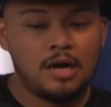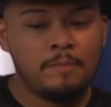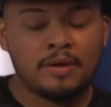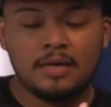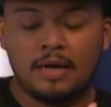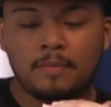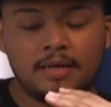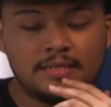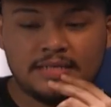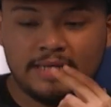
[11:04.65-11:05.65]
I'm
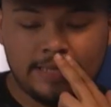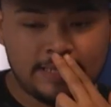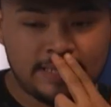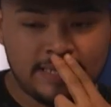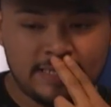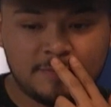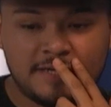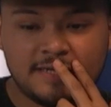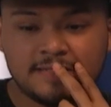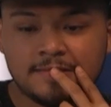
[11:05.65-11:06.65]
gonna say it like it is,
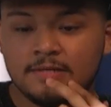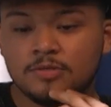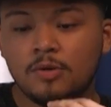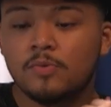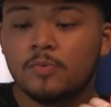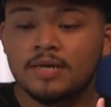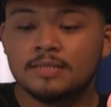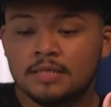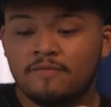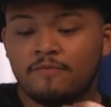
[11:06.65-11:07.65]
because there's no
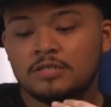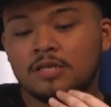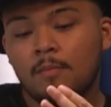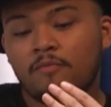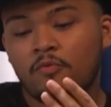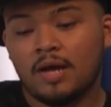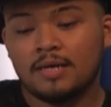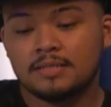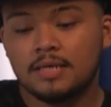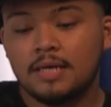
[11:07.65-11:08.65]
reason for some of you
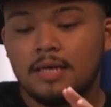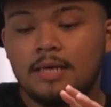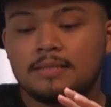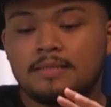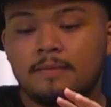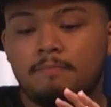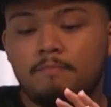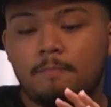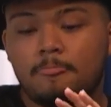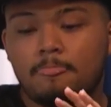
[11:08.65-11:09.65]
guys to
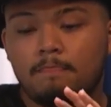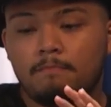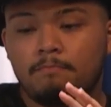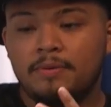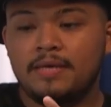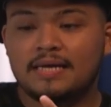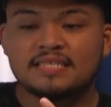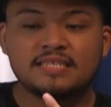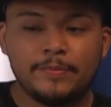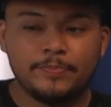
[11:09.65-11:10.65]
be
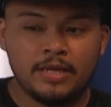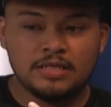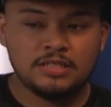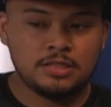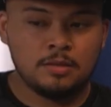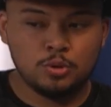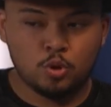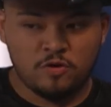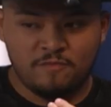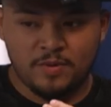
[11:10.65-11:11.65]
accepting some
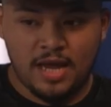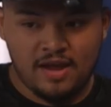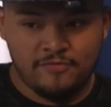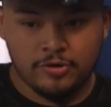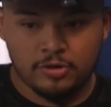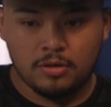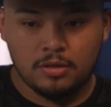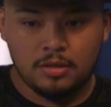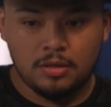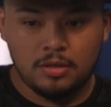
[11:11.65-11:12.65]
sort of behavior.
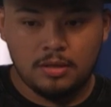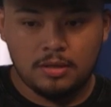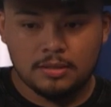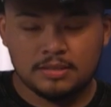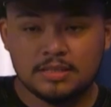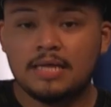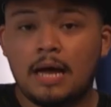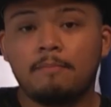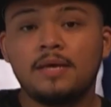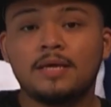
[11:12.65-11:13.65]
This does
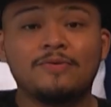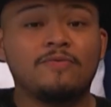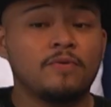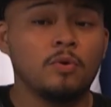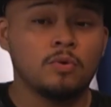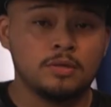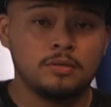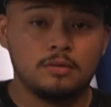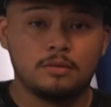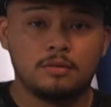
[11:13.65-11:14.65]
not make you feel good.